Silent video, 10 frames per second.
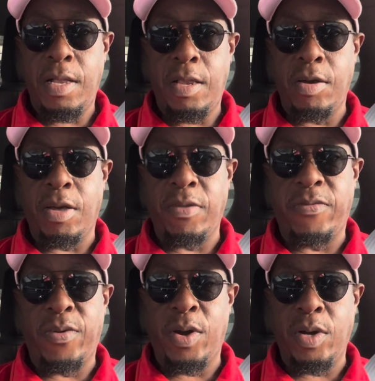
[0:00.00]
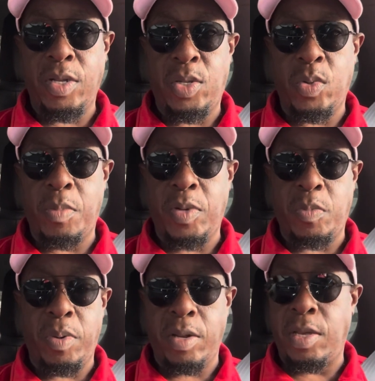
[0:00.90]
Looking forward to a
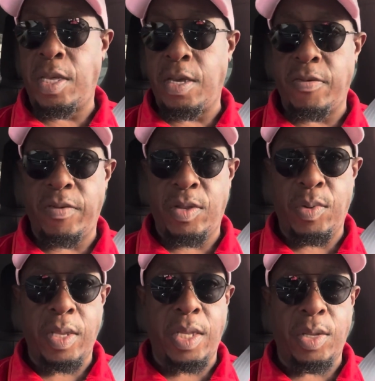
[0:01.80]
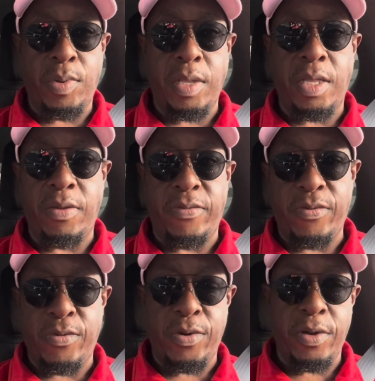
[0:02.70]
much better year for
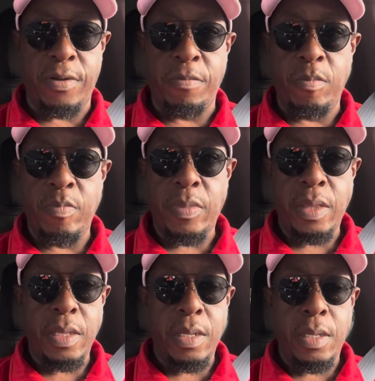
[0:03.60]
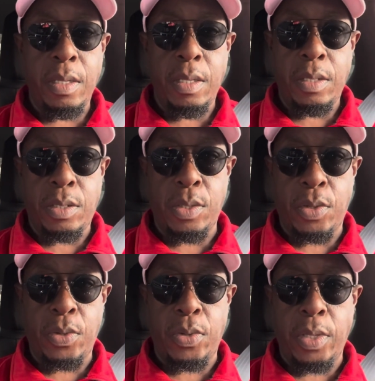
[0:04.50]
2024.
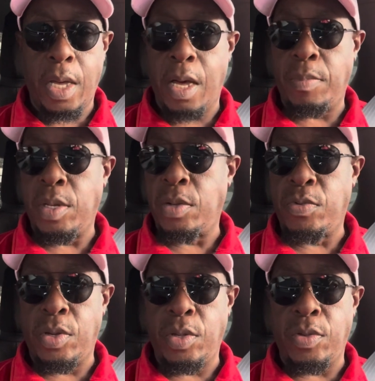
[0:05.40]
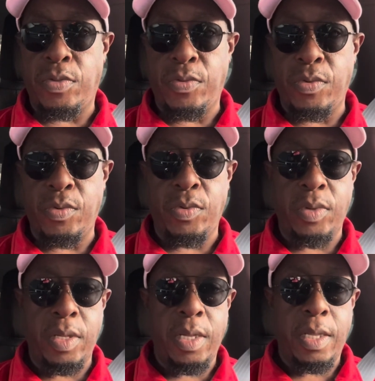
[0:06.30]
So yeah, I'm gonna run you through
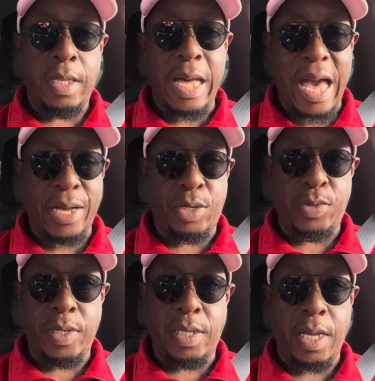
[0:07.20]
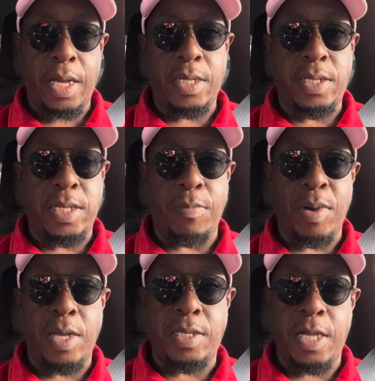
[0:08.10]
the actual test step
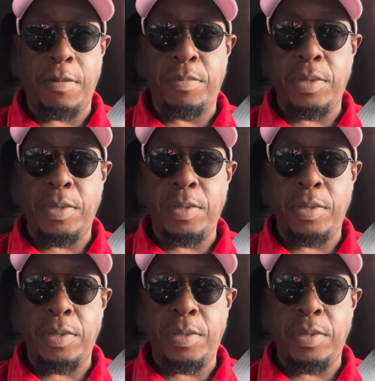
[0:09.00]
by step.